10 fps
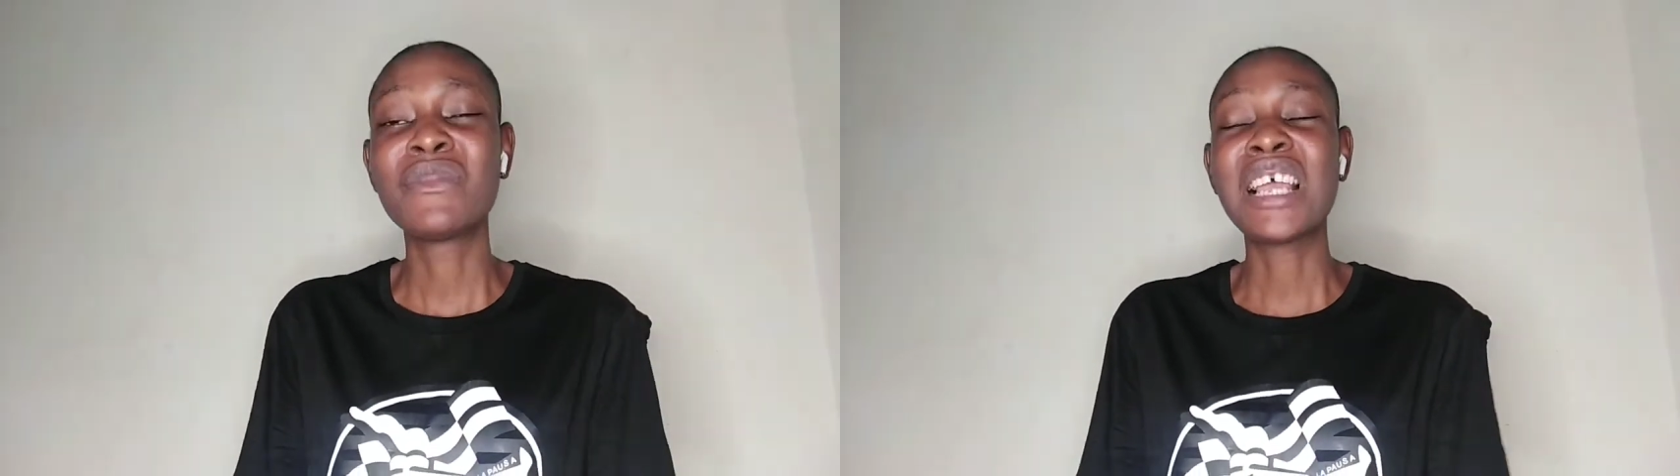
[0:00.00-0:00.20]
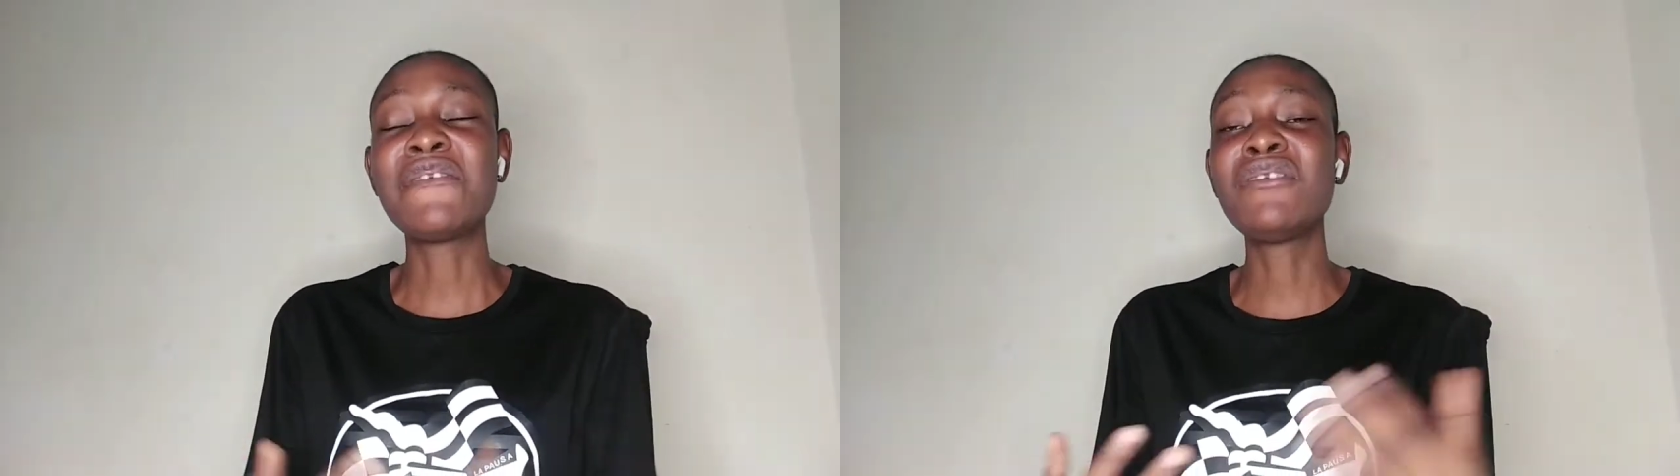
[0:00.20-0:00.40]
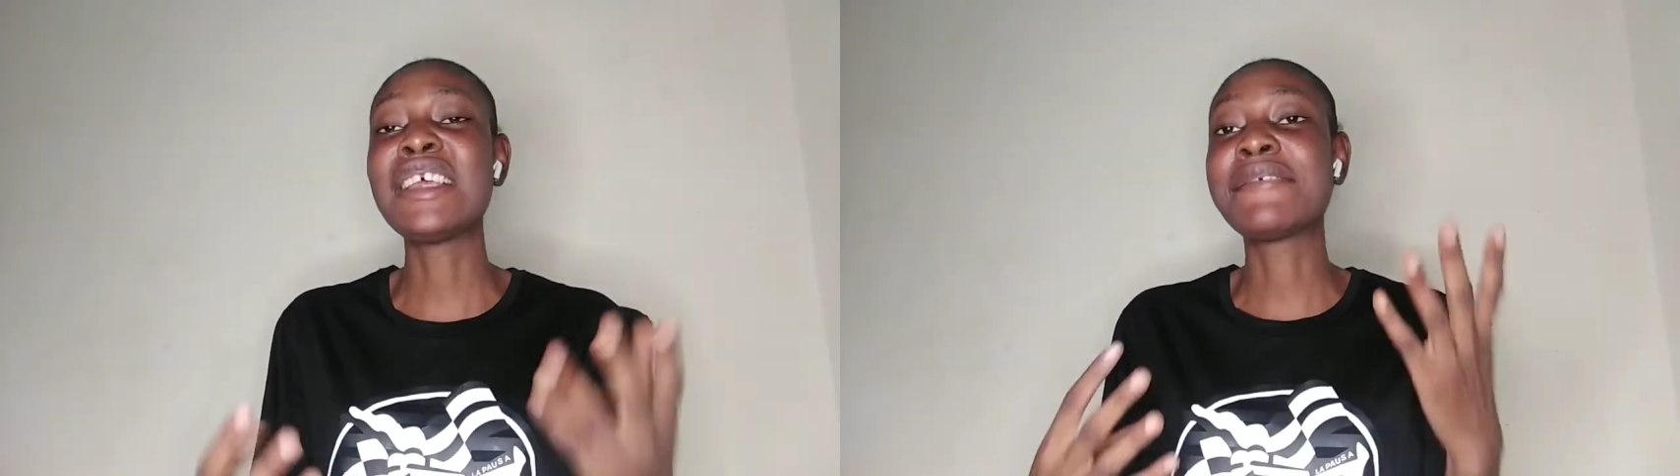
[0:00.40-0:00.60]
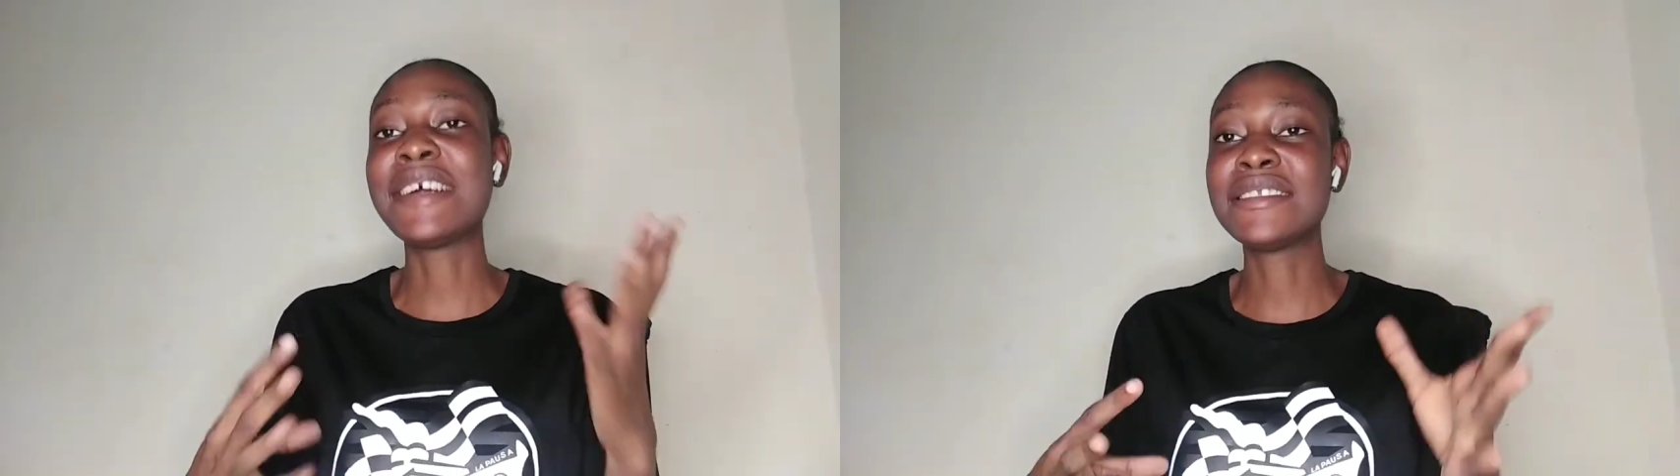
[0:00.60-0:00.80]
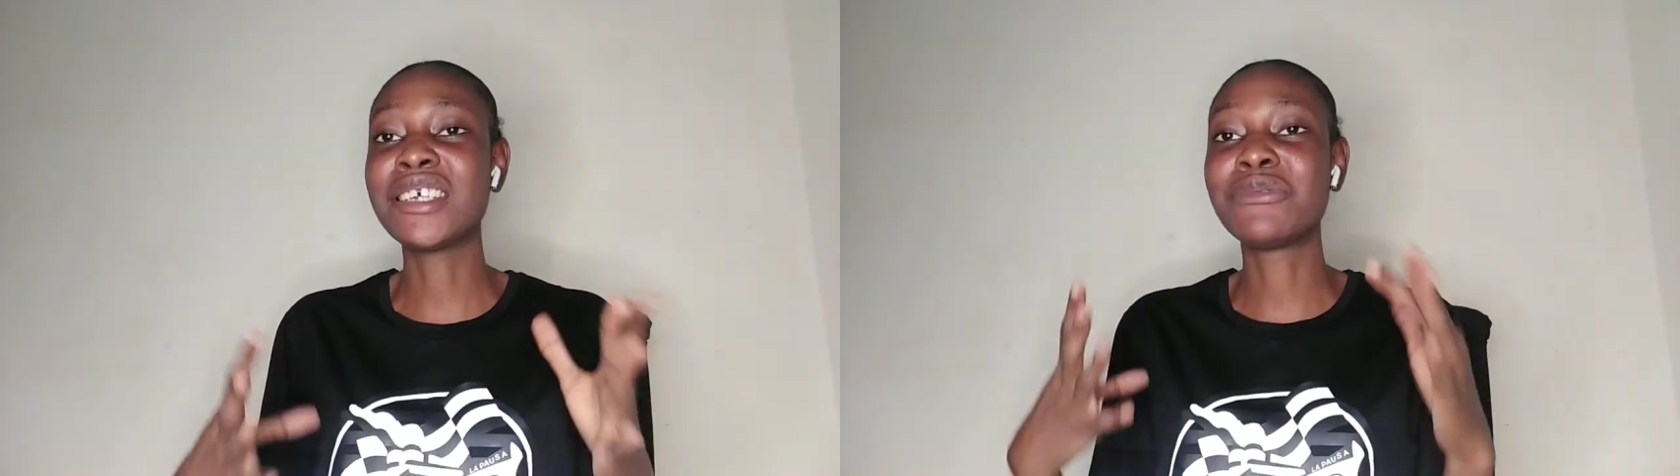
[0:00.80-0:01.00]
I feel like
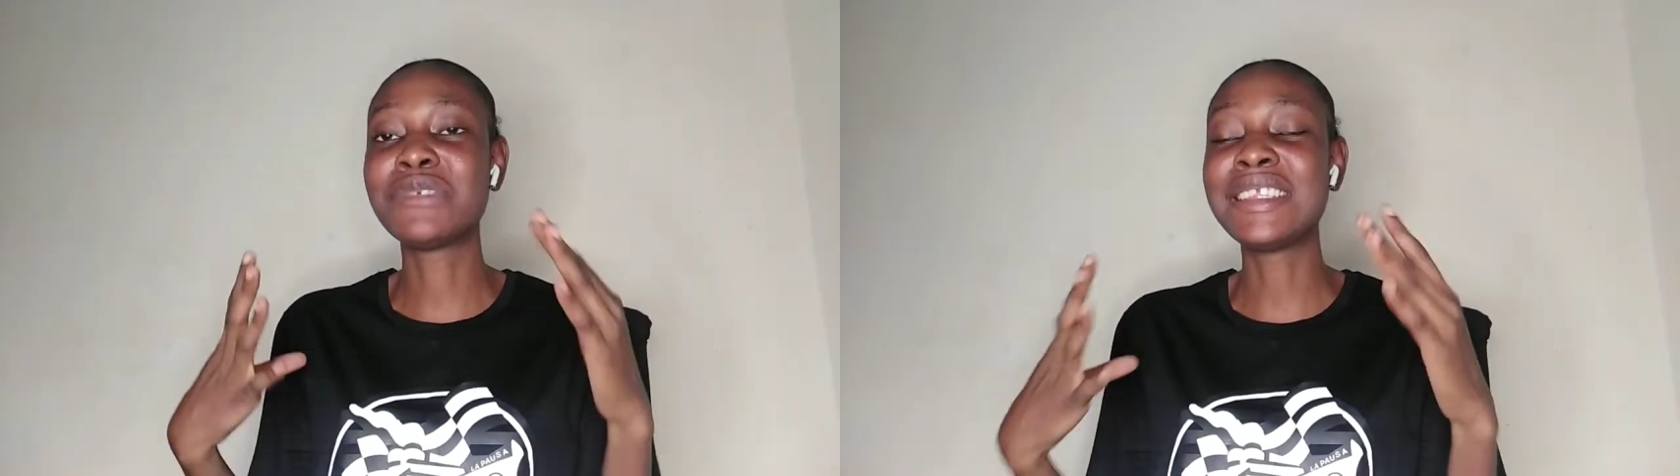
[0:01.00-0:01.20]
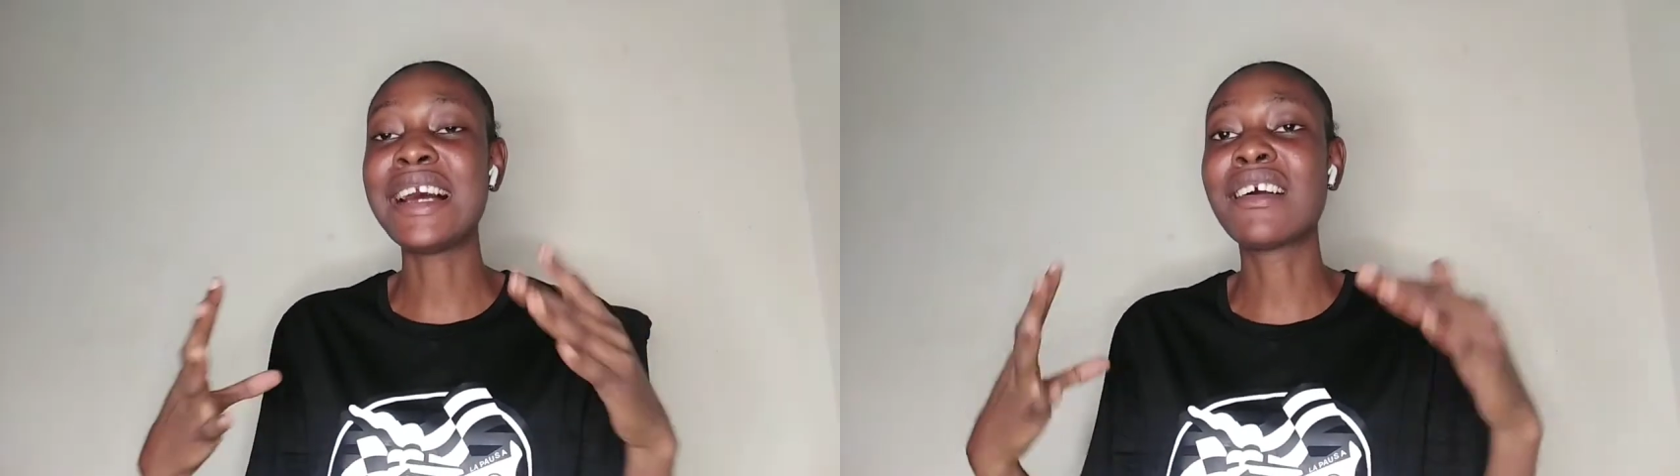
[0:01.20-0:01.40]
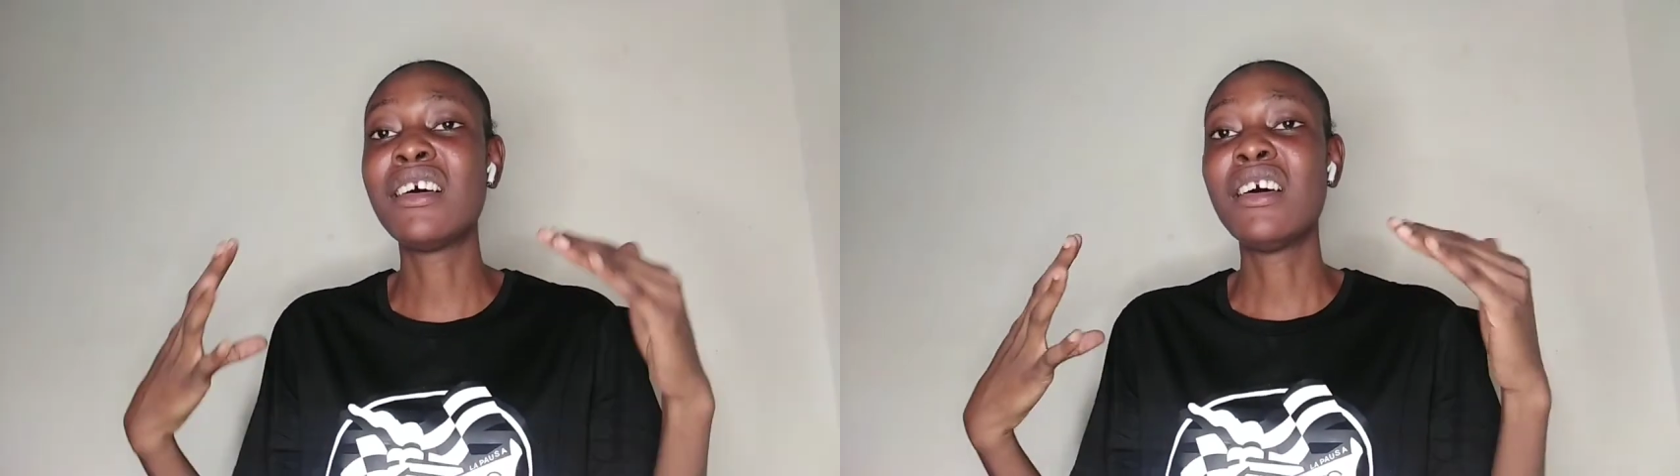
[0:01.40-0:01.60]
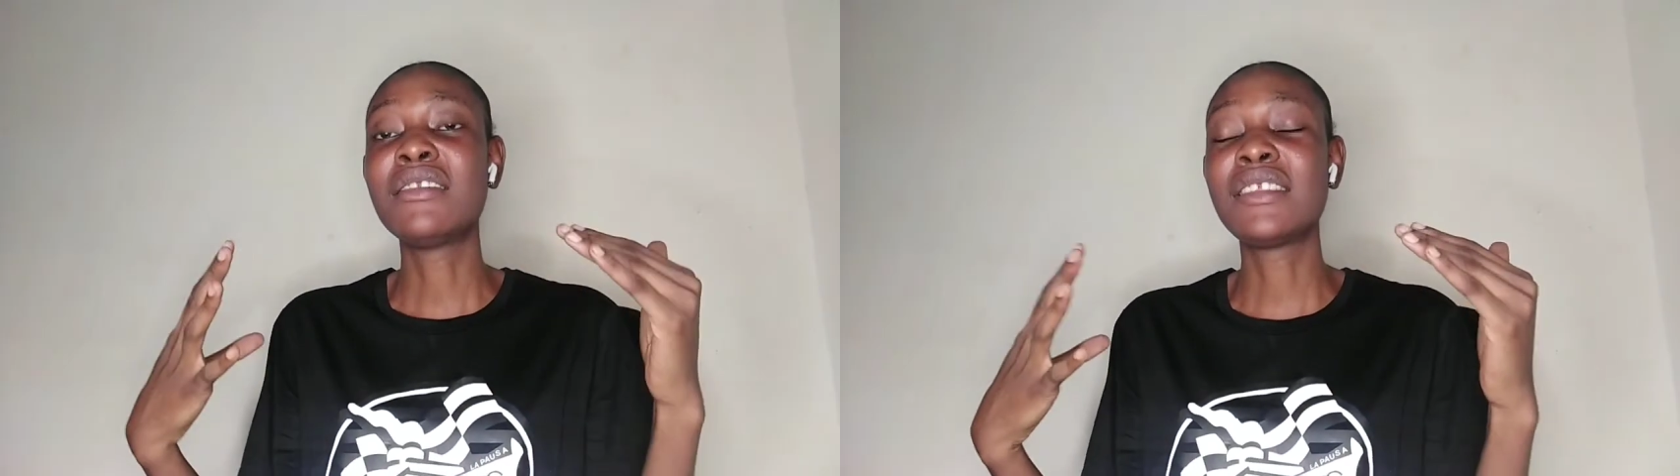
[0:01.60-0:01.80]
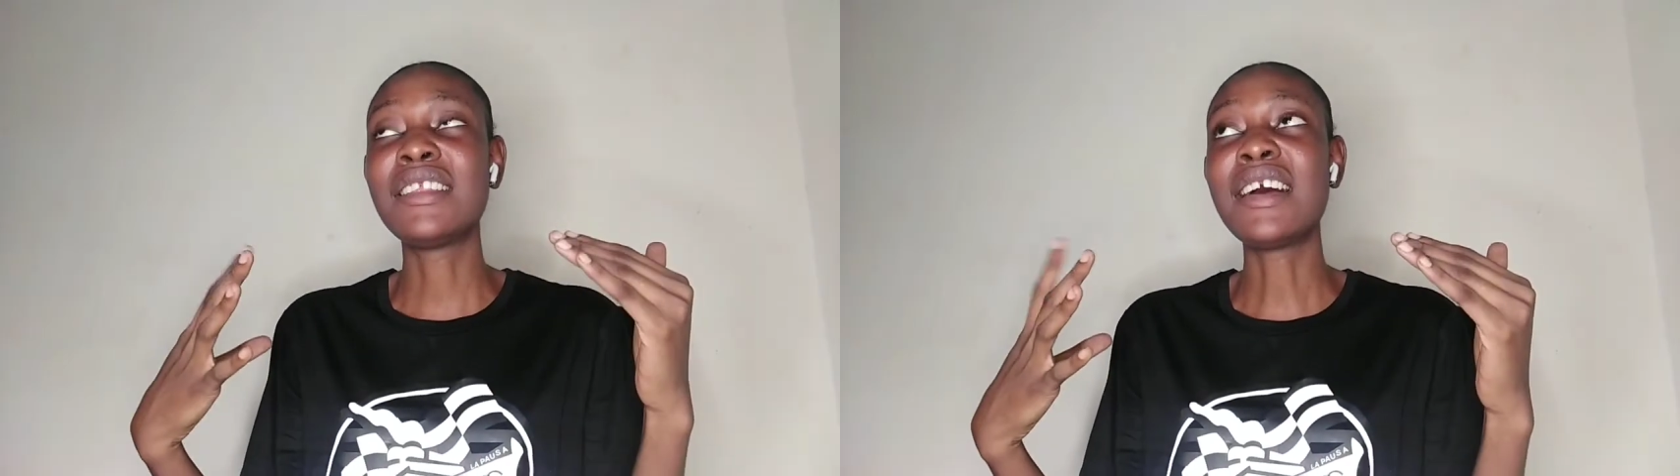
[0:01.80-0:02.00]
right now
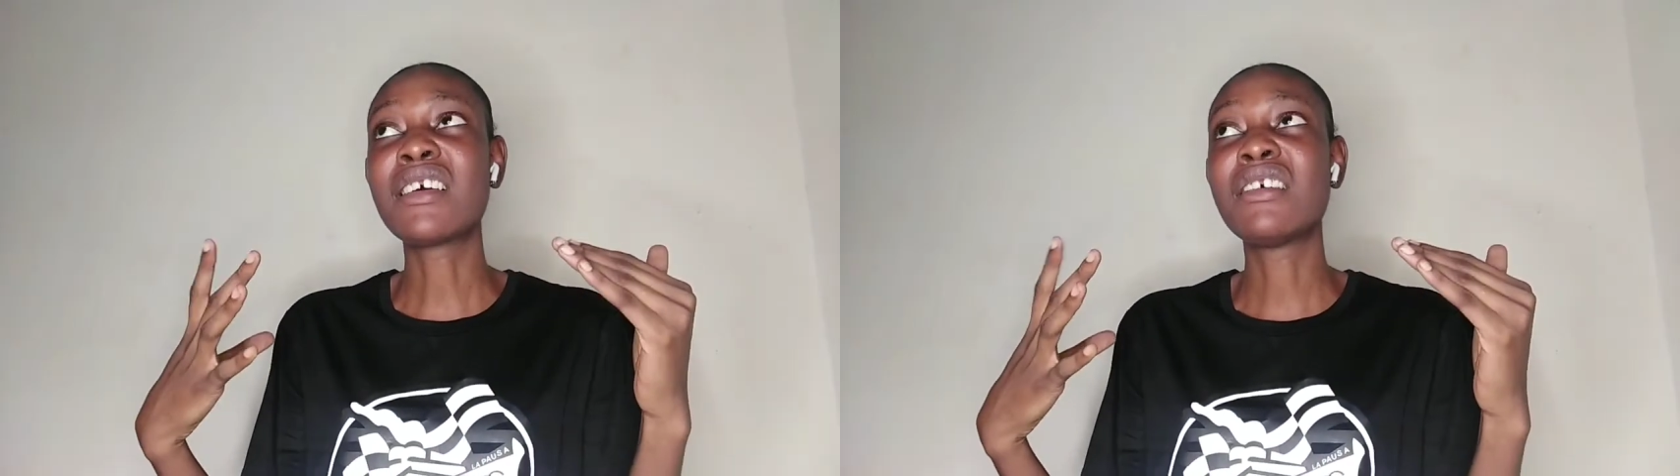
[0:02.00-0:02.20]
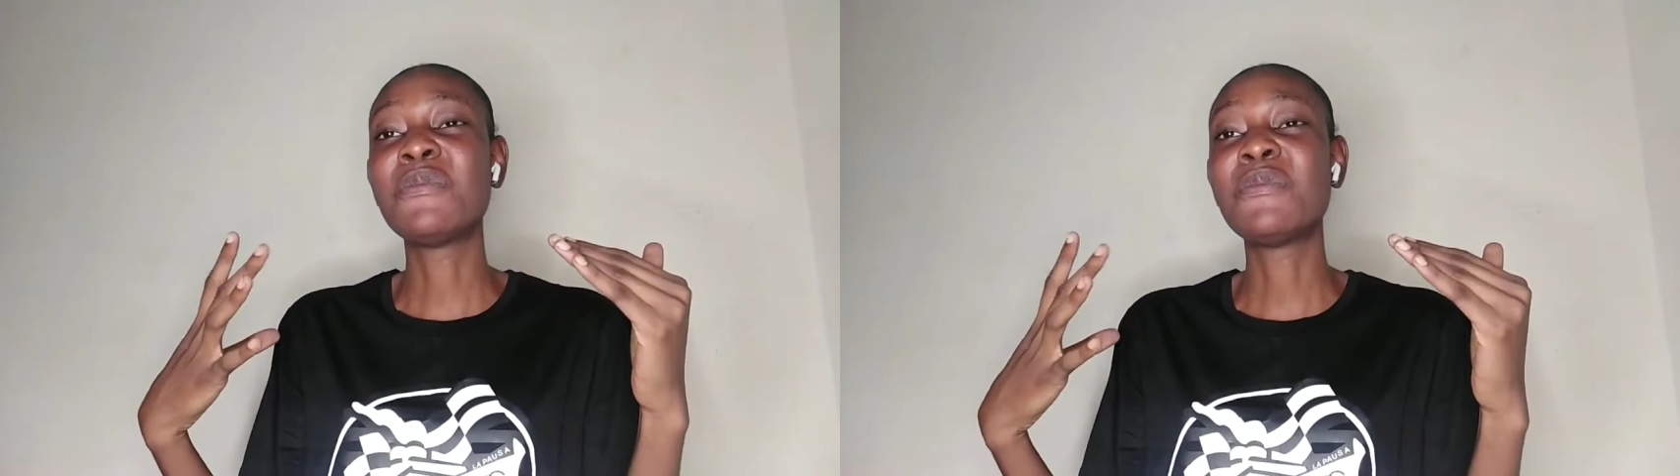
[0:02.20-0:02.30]
they lack